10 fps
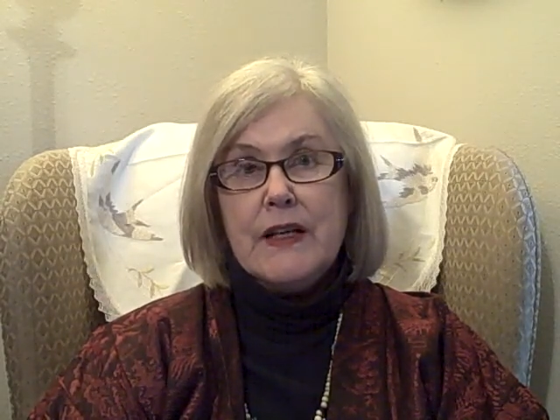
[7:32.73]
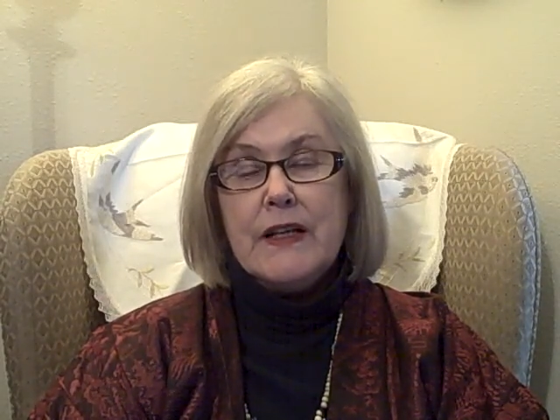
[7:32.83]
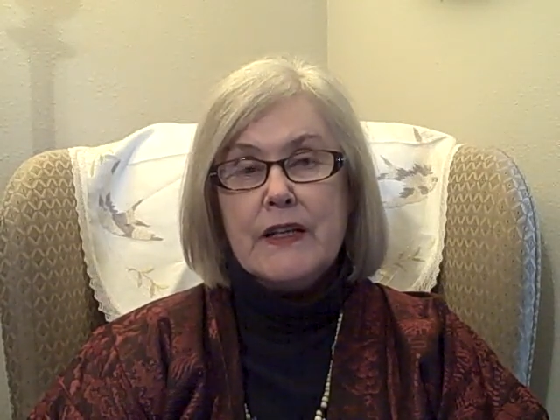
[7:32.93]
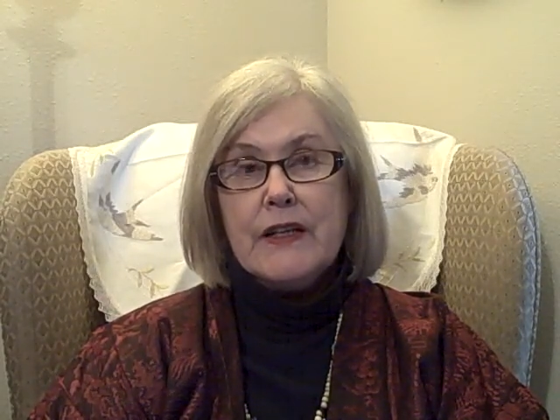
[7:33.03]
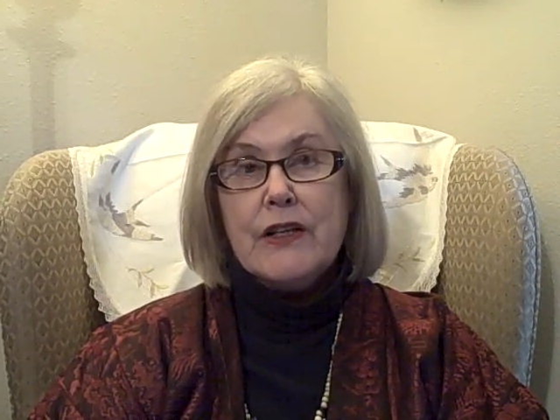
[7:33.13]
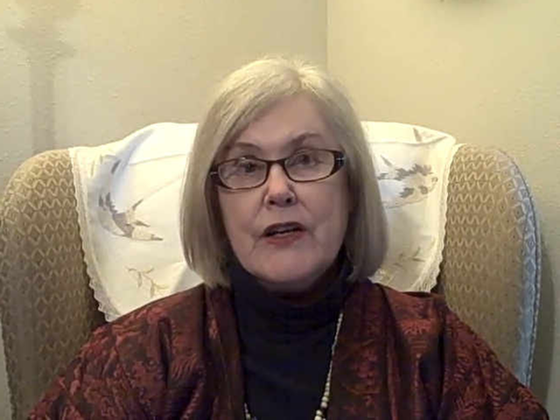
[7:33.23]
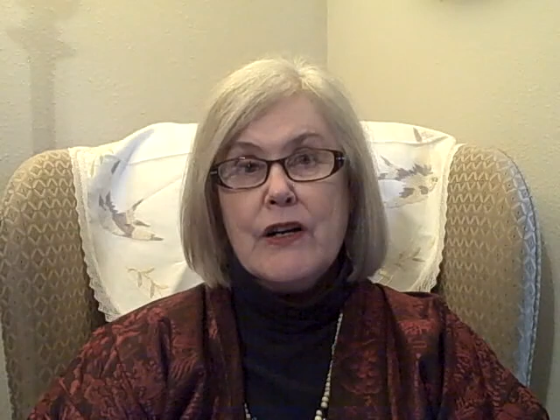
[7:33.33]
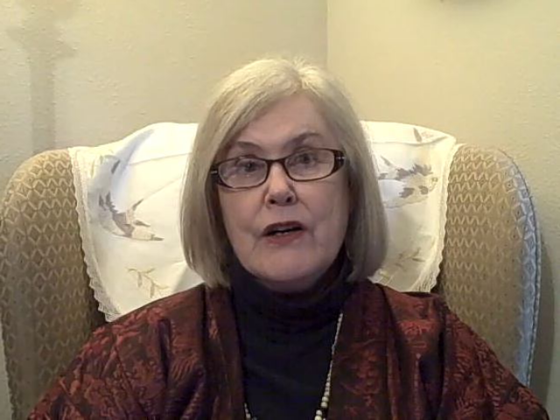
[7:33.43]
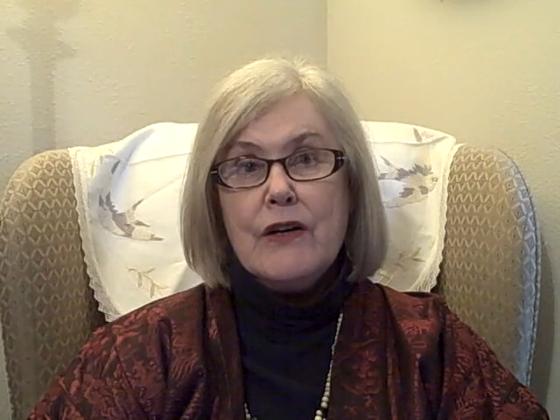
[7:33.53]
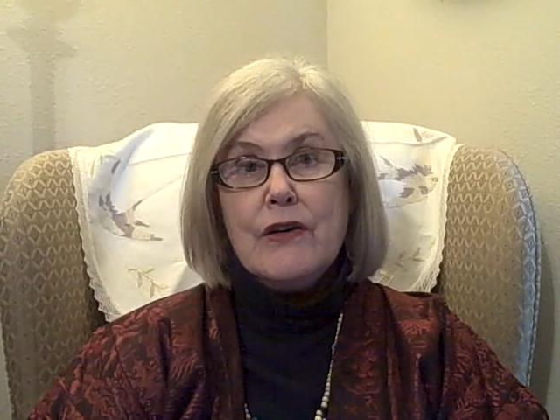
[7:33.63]
Let it
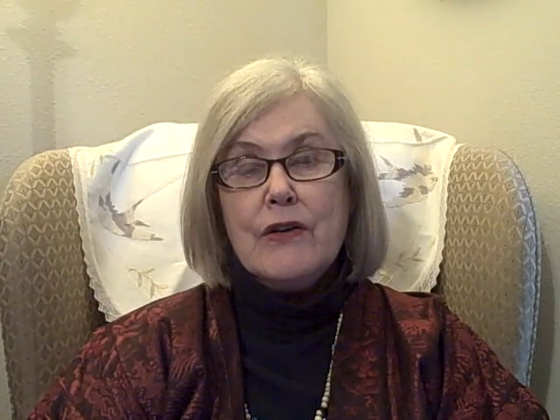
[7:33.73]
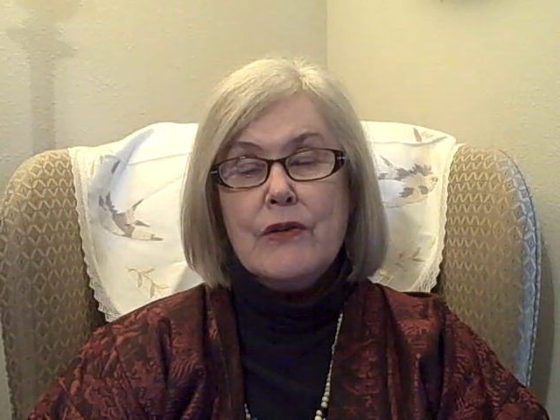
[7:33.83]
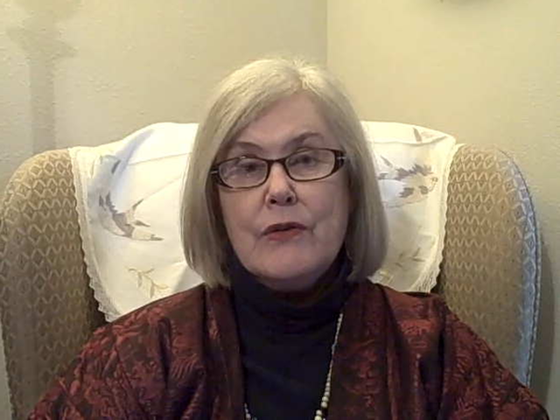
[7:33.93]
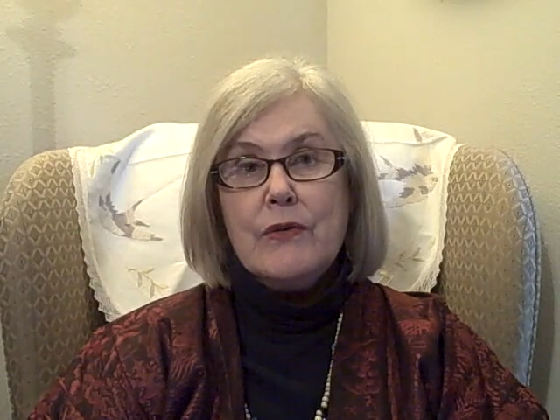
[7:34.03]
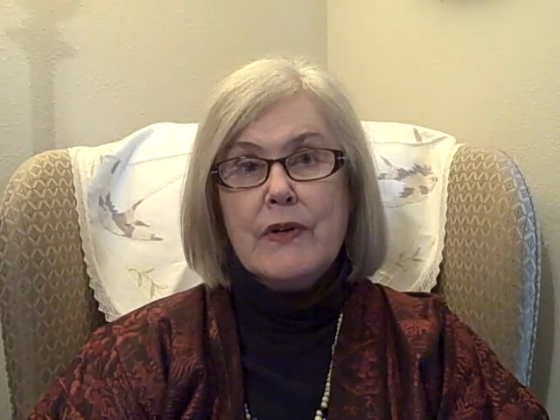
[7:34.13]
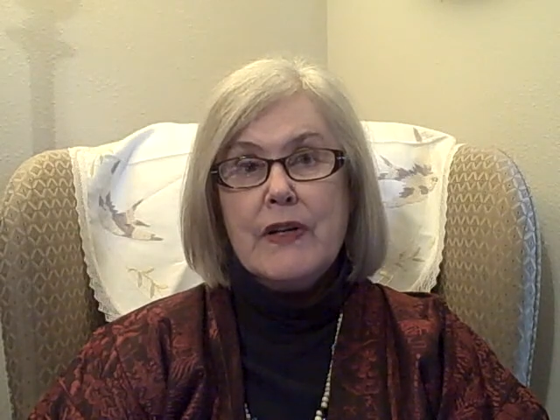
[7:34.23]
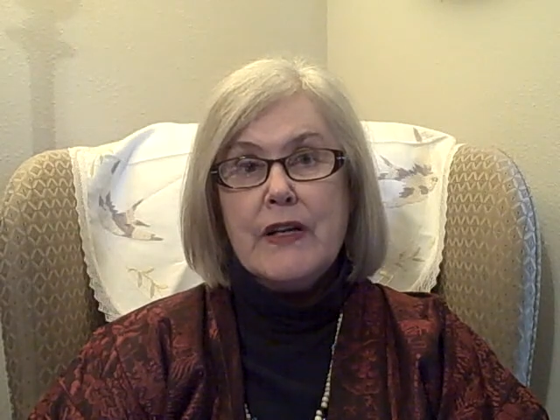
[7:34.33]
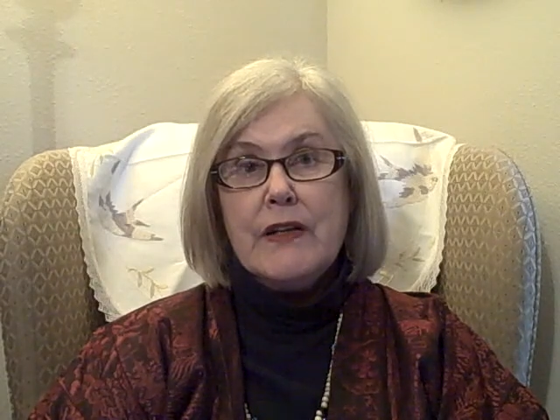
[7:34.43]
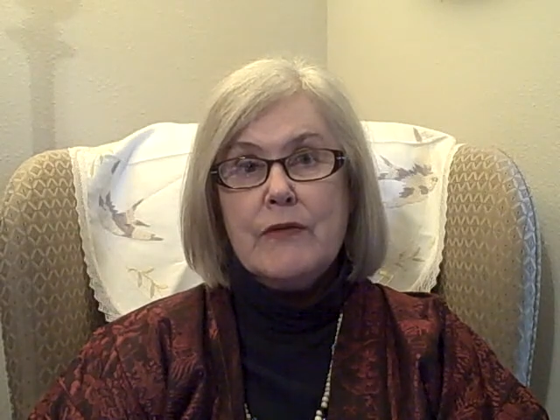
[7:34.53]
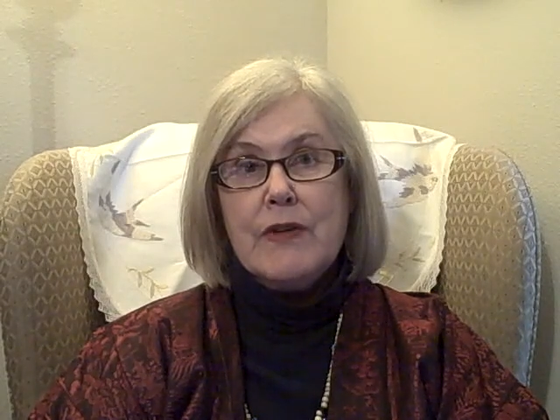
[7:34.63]
go
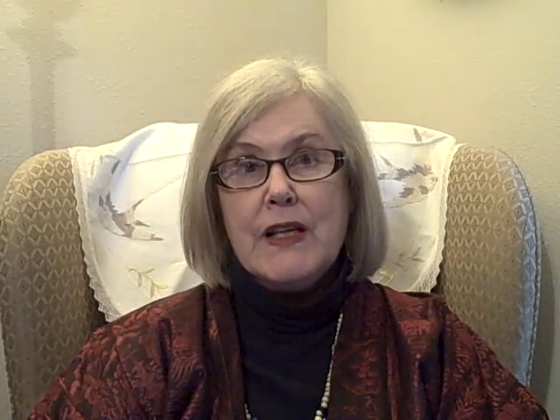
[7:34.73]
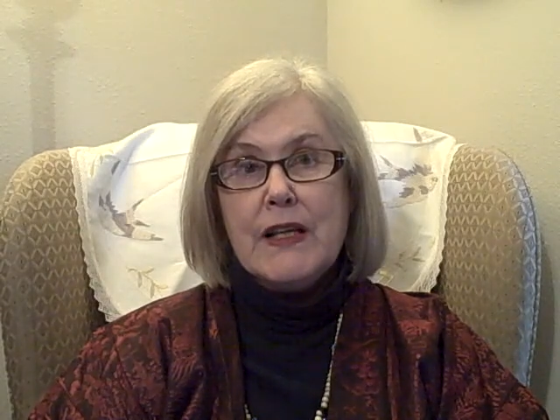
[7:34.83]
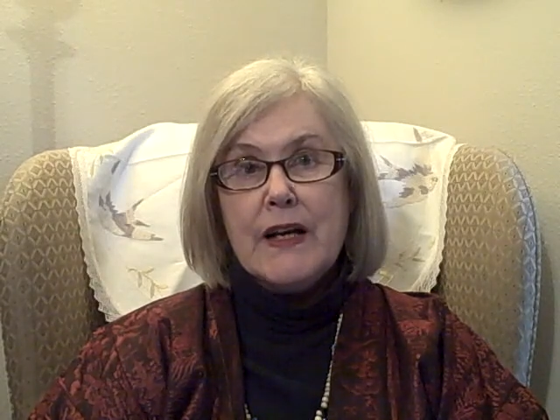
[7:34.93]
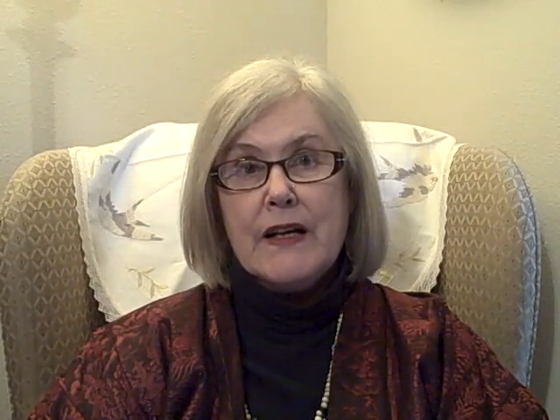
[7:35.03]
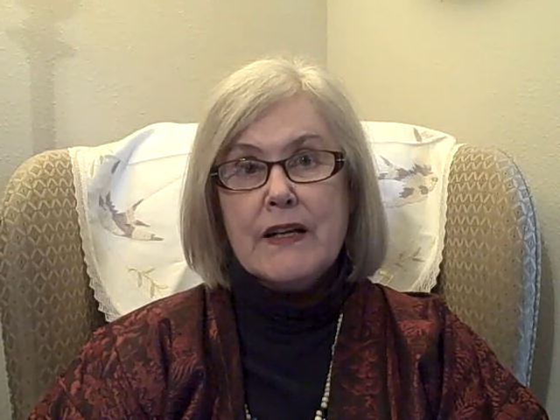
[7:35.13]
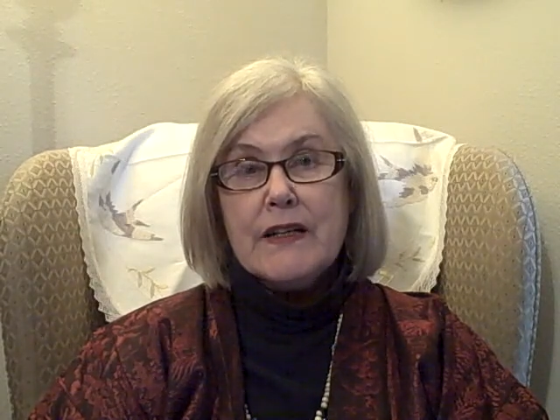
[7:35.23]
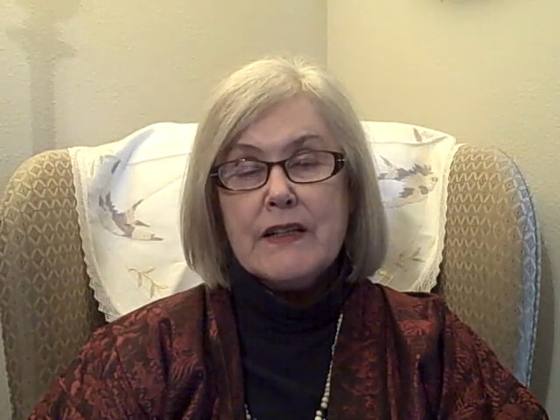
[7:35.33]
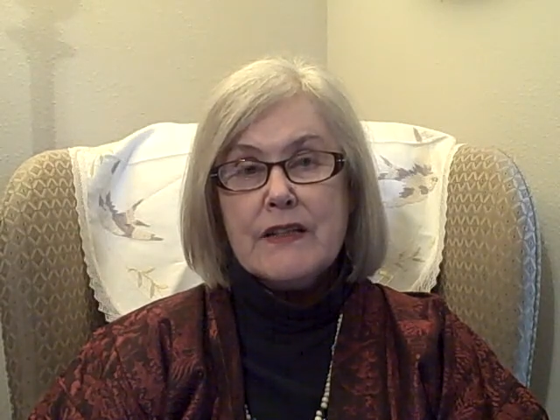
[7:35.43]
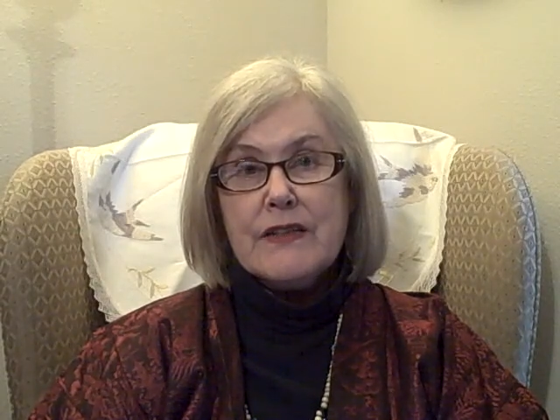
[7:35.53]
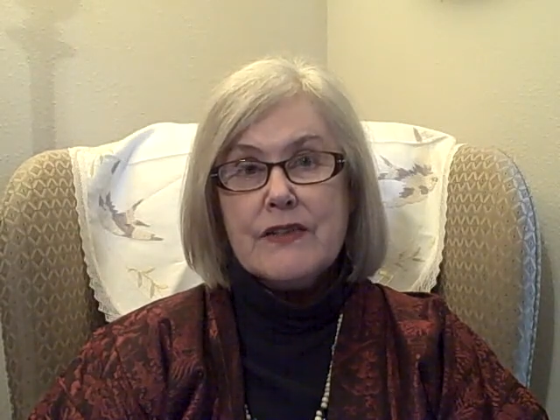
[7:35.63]
and
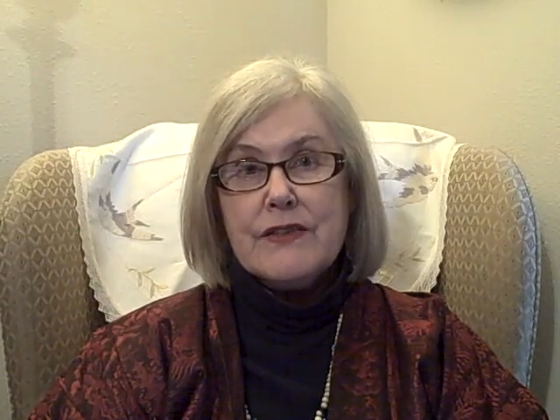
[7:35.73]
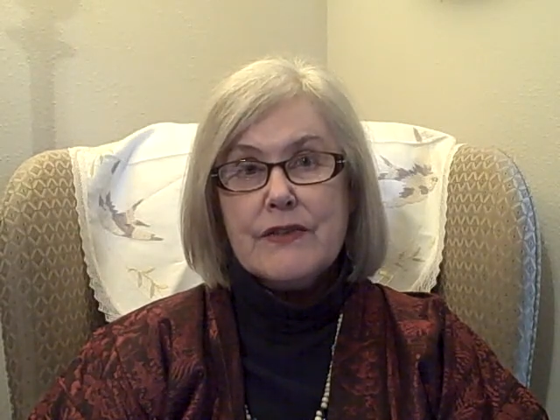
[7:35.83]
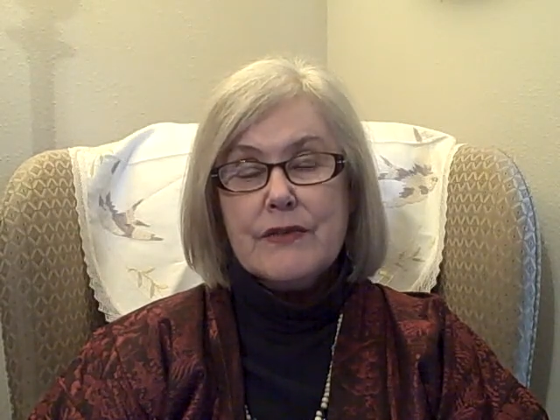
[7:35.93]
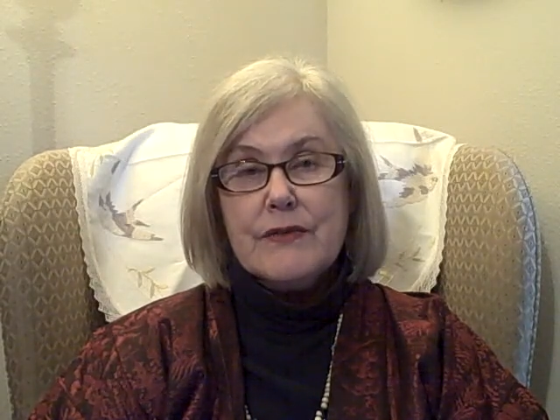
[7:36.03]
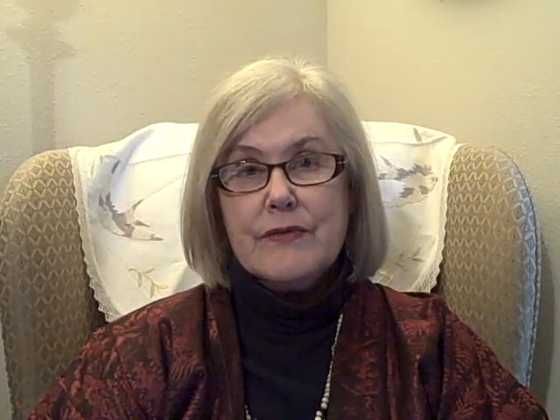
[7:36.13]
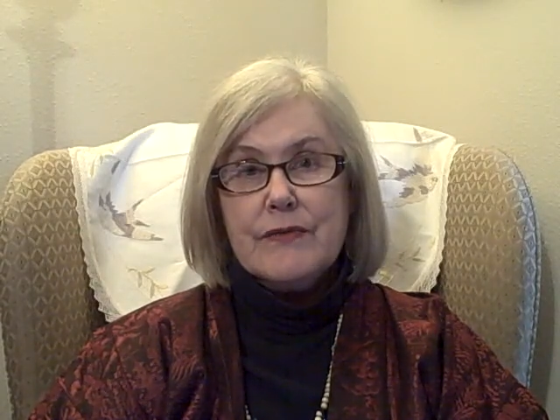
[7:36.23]
relax.